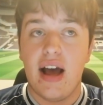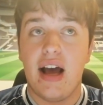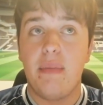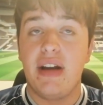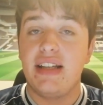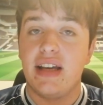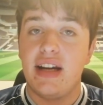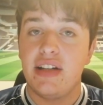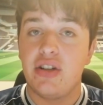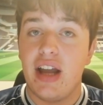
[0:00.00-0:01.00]
it is an
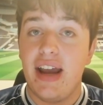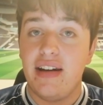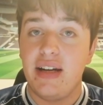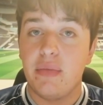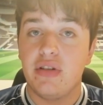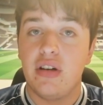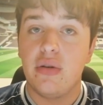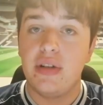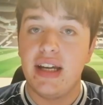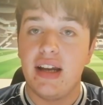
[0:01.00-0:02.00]
initial 18-month
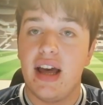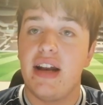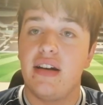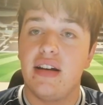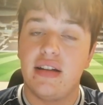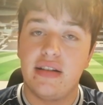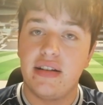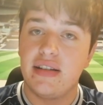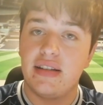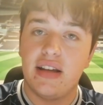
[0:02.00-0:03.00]
loan deal, and
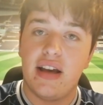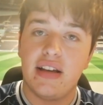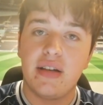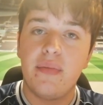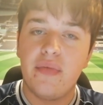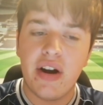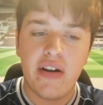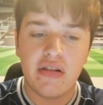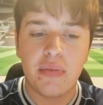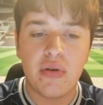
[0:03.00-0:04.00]
there's some
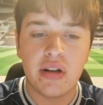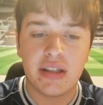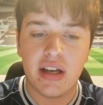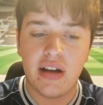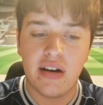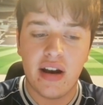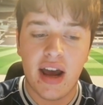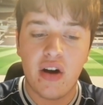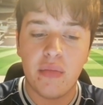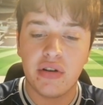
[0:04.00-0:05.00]
varying reports on
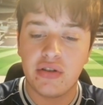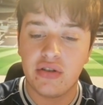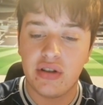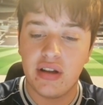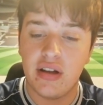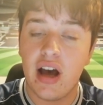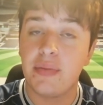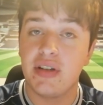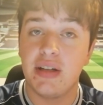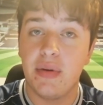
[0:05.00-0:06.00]
how much the
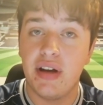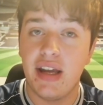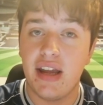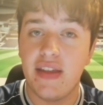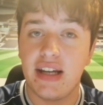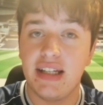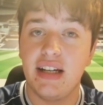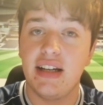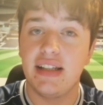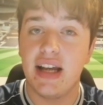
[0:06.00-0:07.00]
option to buy in that deal is,